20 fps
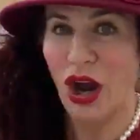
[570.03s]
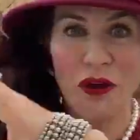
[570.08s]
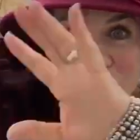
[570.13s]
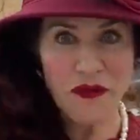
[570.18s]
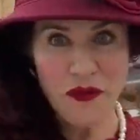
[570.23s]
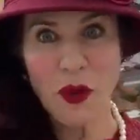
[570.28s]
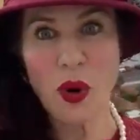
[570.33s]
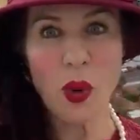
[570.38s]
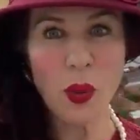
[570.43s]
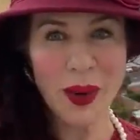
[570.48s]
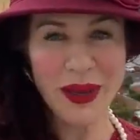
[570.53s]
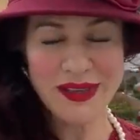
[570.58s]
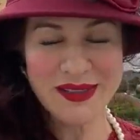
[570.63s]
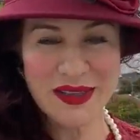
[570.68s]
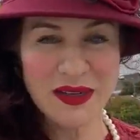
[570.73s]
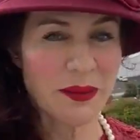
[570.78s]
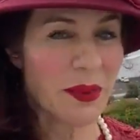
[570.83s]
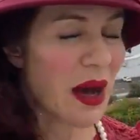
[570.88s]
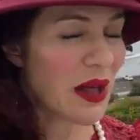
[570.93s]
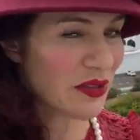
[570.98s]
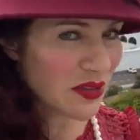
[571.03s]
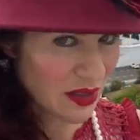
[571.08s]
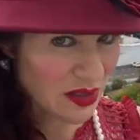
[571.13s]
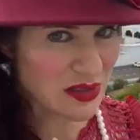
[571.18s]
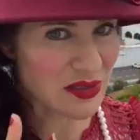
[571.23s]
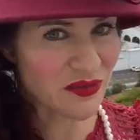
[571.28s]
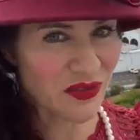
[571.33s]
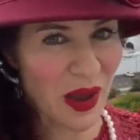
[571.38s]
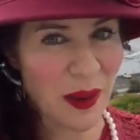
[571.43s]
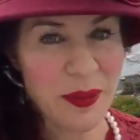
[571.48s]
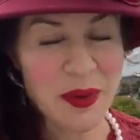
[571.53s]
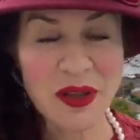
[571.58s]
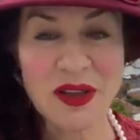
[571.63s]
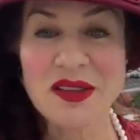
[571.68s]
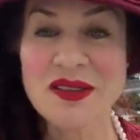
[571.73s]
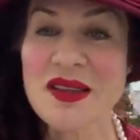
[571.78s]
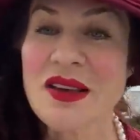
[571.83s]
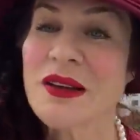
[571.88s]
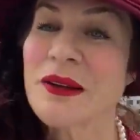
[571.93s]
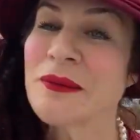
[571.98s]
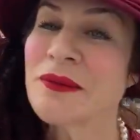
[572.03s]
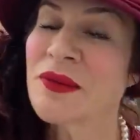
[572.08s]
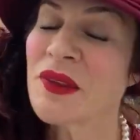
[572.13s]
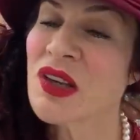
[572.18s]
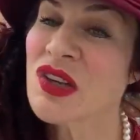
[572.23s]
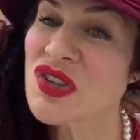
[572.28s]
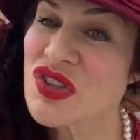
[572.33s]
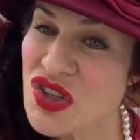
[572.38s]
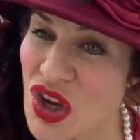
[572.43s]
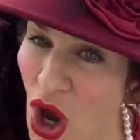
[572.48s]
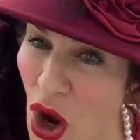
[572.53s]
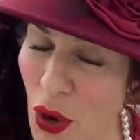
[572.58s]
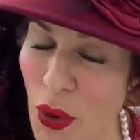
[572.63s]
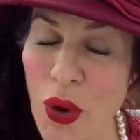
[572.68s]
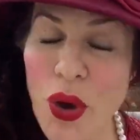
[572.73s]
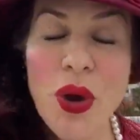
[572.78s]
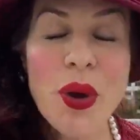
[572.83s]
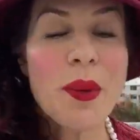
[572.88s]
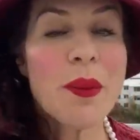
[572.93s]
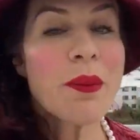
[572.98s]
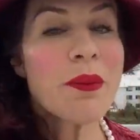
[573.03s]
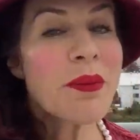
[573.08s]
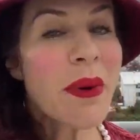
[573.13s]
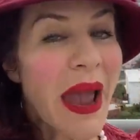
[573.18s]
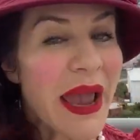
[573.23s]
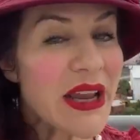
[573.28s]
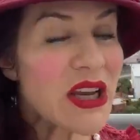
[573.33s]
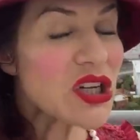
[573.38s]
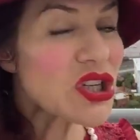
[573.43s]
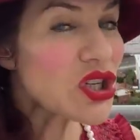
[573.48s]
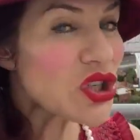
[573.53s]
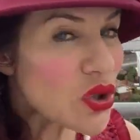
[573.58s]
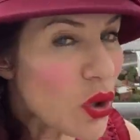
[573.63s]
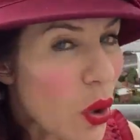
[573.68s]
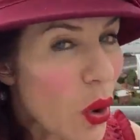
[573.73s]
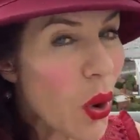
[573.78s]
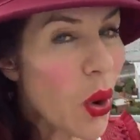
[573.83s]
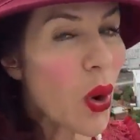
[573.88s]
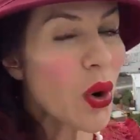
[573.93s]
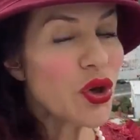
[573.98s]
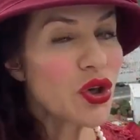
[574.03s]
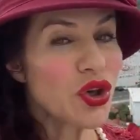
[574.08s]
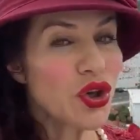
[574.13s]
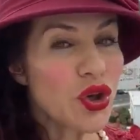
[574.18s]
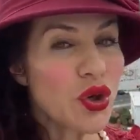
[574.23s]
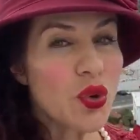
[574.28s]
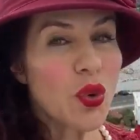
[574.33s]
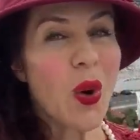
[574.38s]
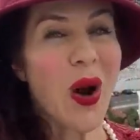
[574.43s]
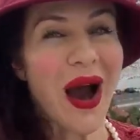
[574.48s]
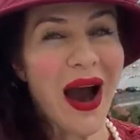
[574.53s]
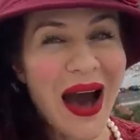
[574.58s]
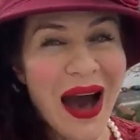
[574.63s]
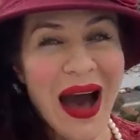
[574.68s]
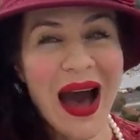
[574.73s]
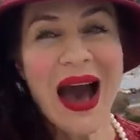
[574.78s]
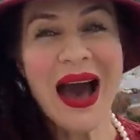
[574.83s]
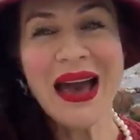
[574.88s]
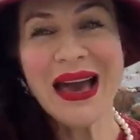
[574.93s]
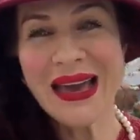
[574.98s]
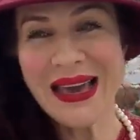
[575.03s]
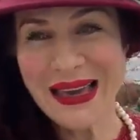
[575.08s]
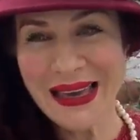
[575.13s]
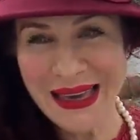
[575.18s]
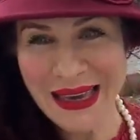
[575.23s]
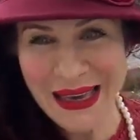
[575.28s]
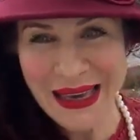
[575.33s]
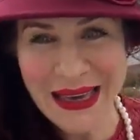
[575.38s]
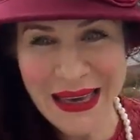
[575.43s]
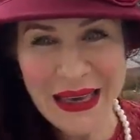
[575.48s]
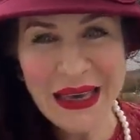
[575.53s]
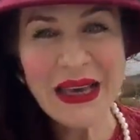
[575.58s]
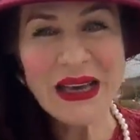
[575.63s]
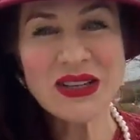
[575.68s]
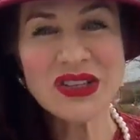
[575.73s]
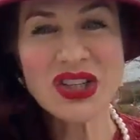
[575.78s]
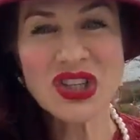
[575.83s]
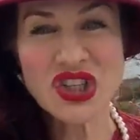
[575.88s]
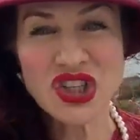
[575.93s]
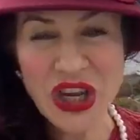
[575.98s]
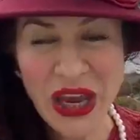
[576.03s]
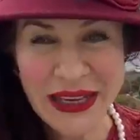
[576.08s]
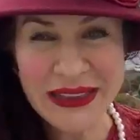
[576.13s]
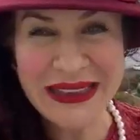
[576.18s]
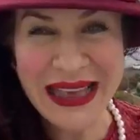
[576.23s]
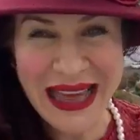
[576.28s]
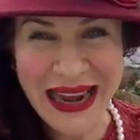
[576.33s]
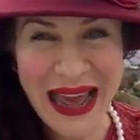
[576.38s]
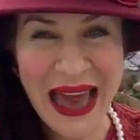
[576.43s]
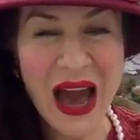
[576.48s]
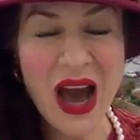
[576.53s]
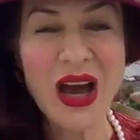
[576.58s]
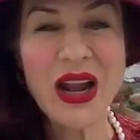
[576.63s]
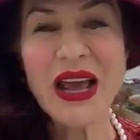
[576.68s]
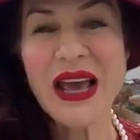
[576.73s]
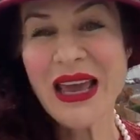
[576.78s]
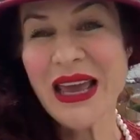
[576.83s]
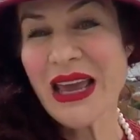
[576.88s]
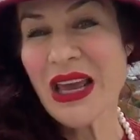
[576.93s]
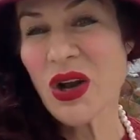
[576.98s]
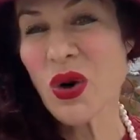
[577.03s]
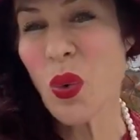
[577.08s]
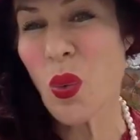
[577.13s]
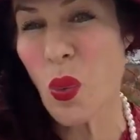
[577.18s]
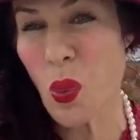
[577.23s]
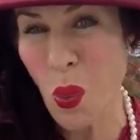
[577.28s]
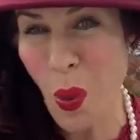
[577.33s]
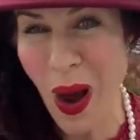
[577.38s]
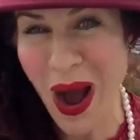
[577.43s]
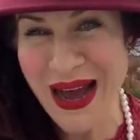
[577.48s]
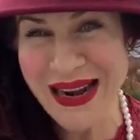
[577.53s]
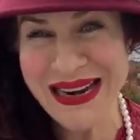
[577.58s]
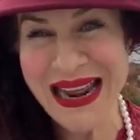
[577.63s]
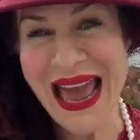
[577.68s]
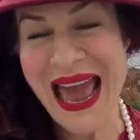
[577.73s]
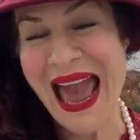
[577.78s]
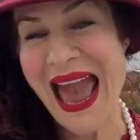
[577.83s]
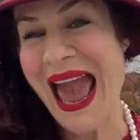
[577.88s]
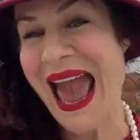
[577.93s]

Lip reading: know, 4 weeks in a month. It's fabulous. So make sure you are here to check that out in 1